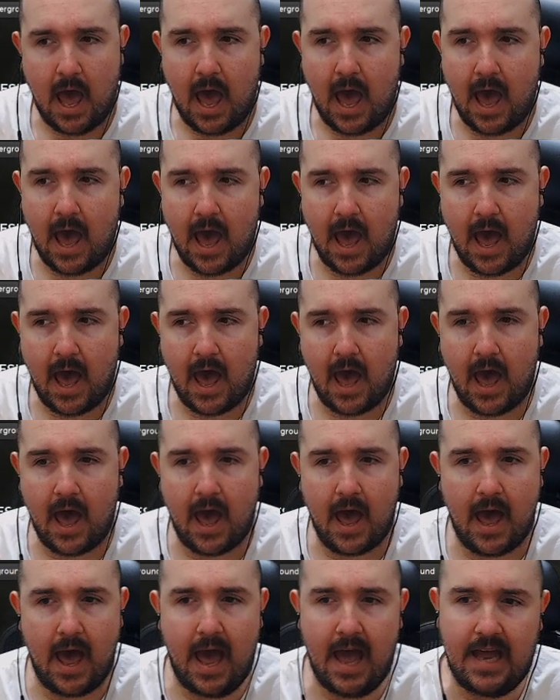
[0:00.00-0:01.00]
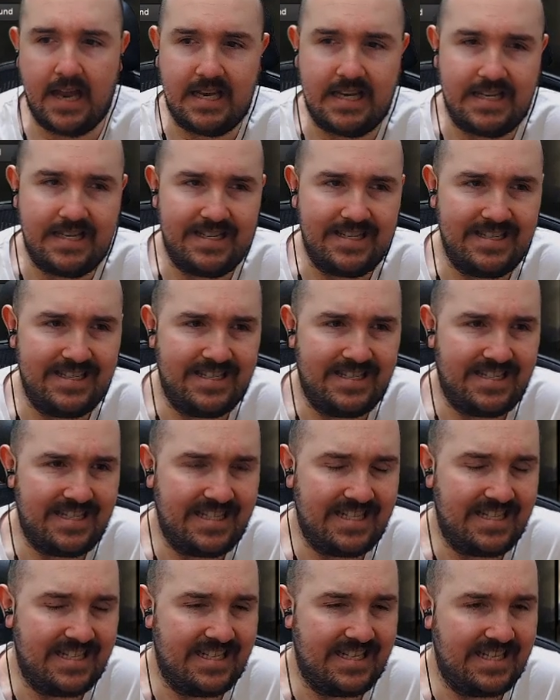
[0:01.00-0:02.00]
Uh, and
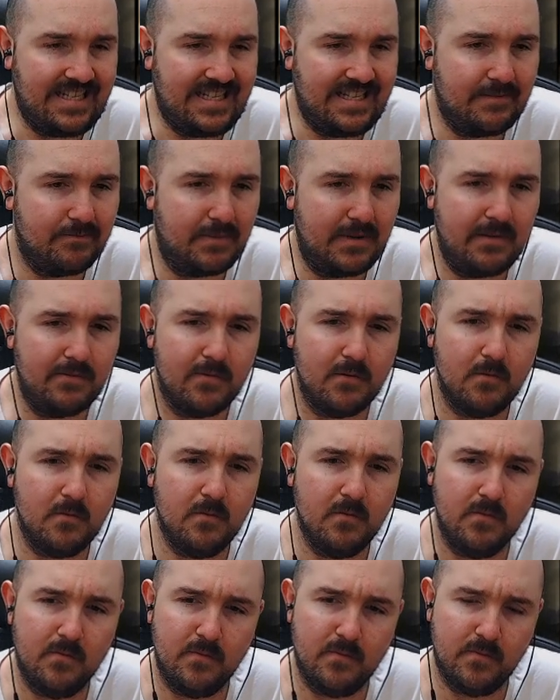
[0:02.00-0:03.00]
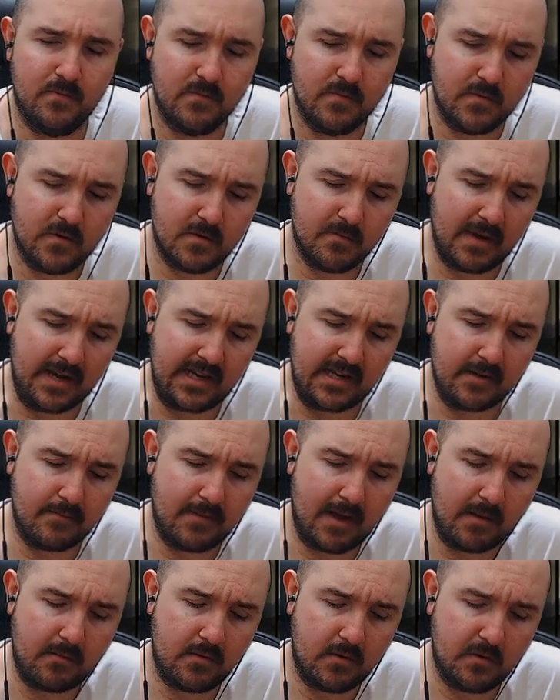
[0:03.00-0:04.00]
people... To make a
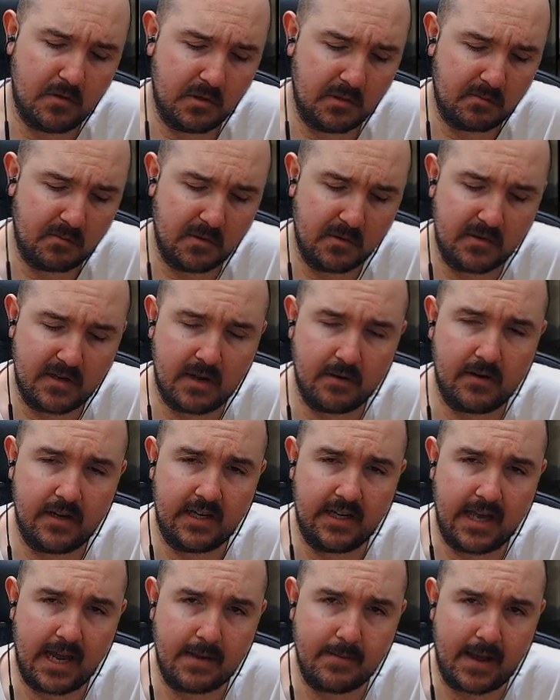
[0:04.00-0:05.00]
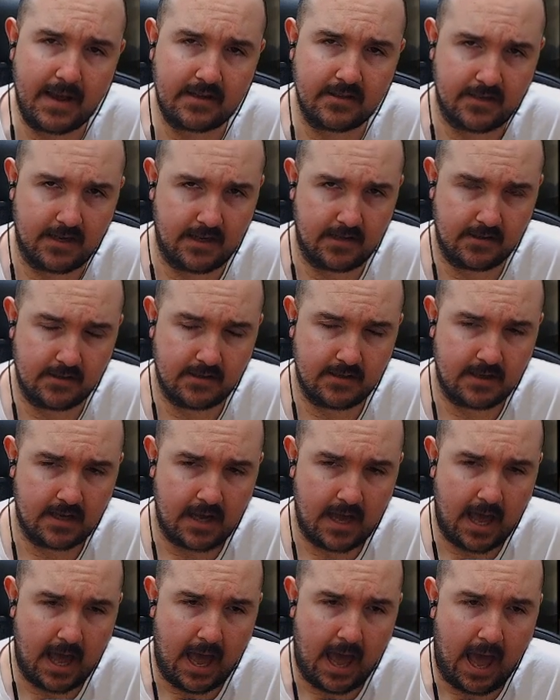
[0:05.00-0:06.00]
map, you just put down in-game assets,
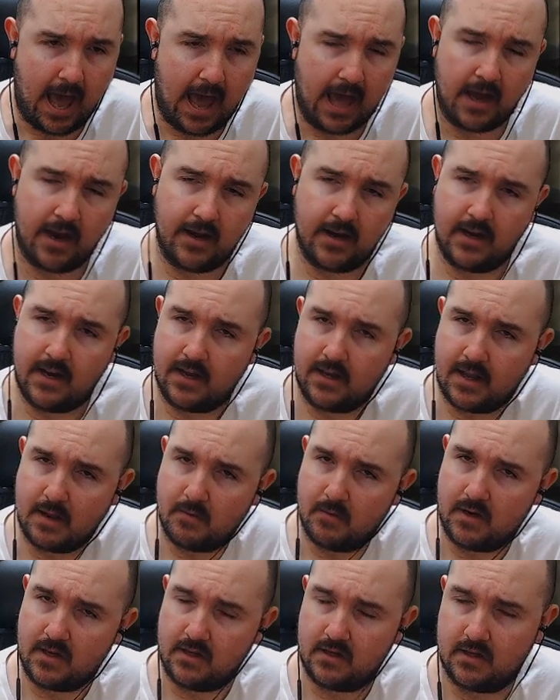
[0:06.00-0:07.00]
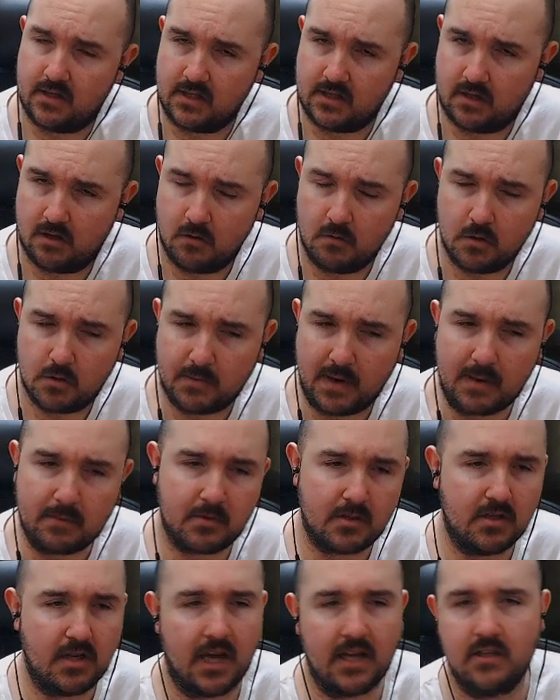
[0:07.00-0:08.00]
and there were these huge maps.
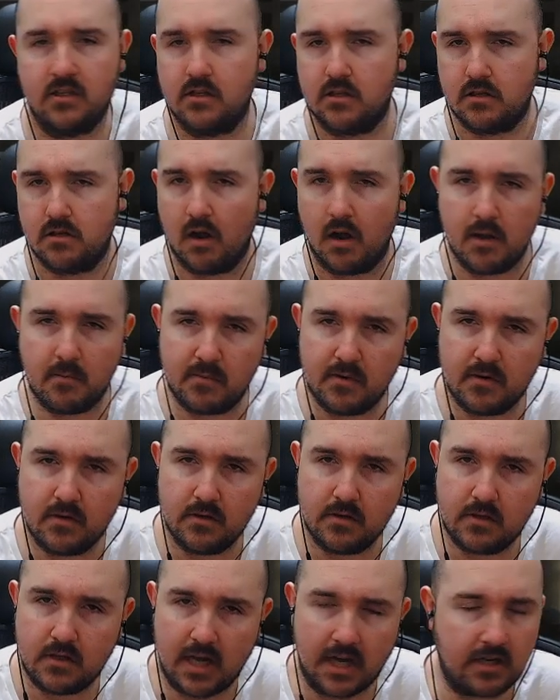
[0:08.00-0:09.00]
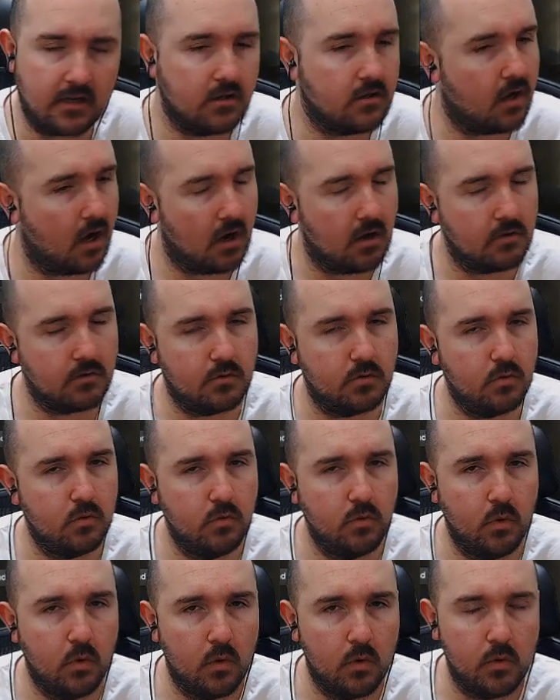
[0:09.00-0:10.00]
You had snipers, you had castle
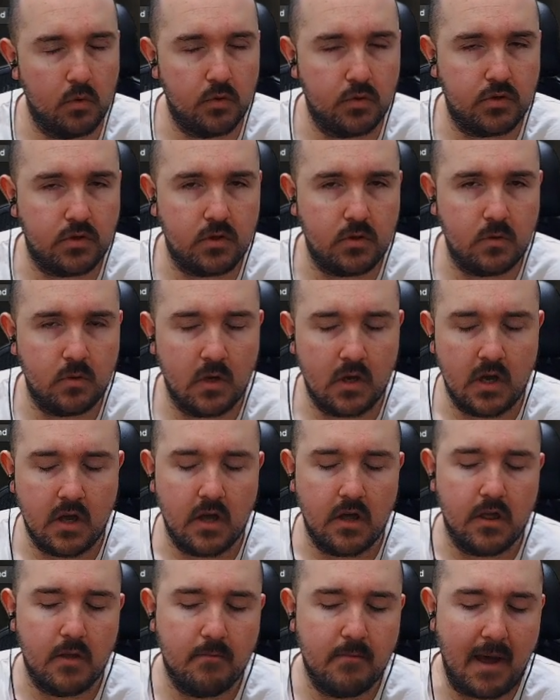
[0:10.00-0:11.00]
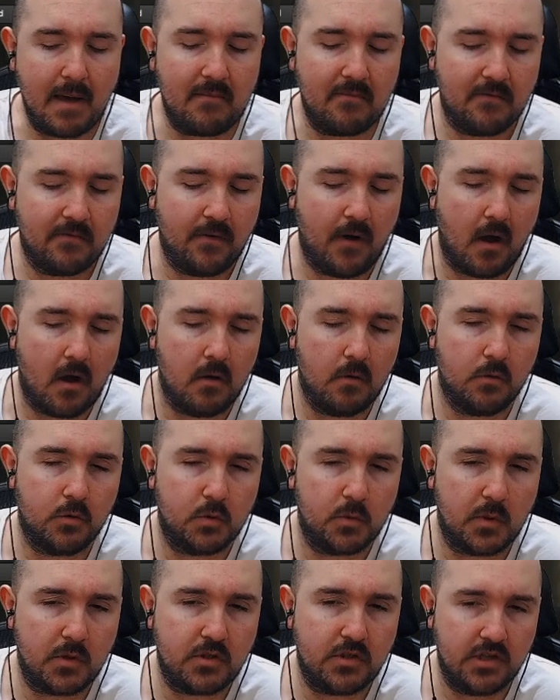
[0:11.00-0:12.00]
wars. You the map files
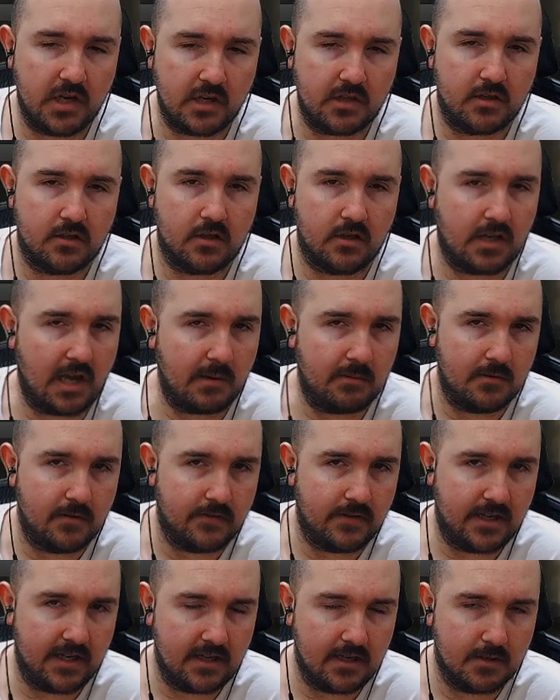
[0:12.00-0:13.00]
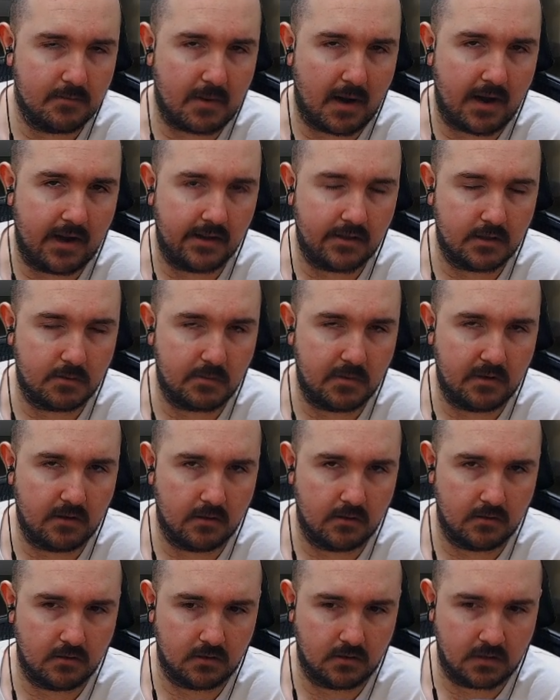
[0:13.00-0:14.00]
were just a couple of kilobytes
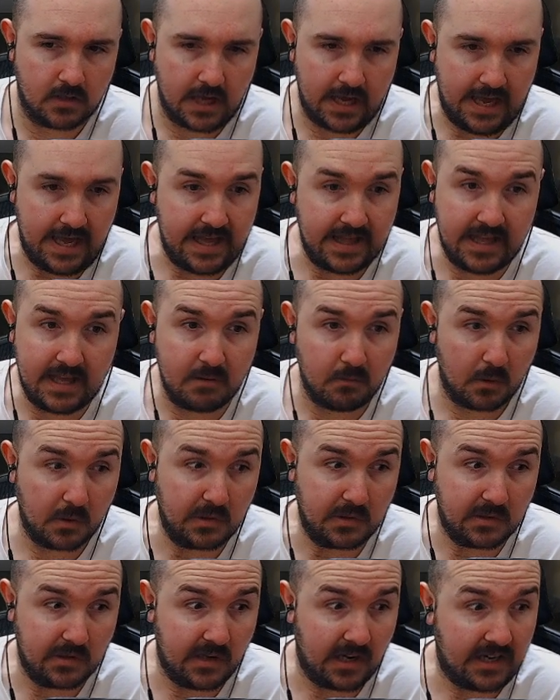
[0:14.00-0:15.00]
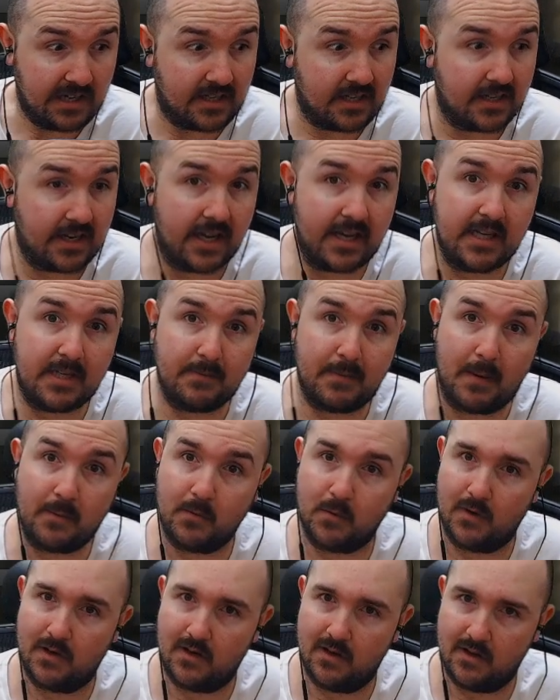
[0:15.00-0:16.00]
because it wasn't like today's maps
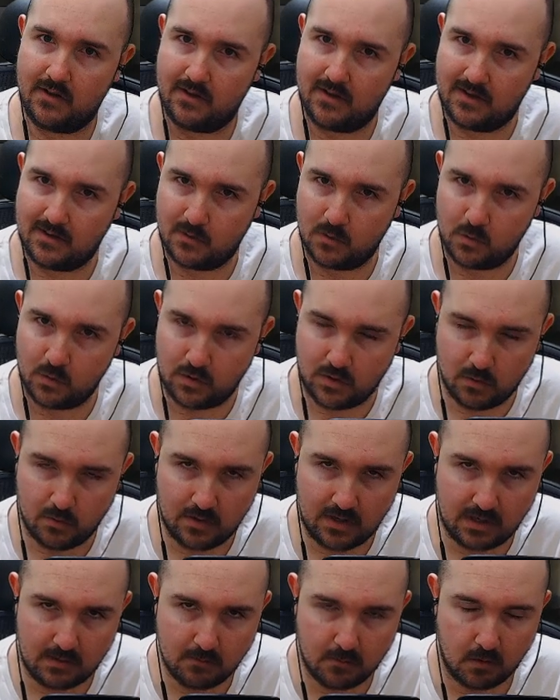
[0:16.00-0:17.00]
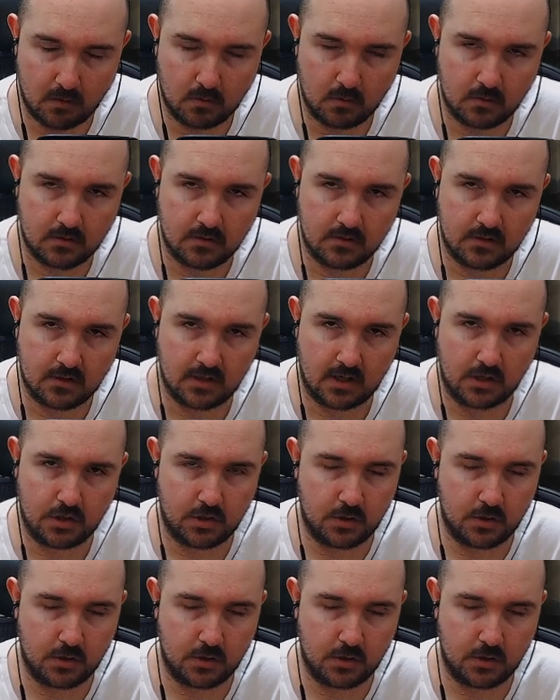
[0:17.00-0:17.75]
where there's all unique models and such.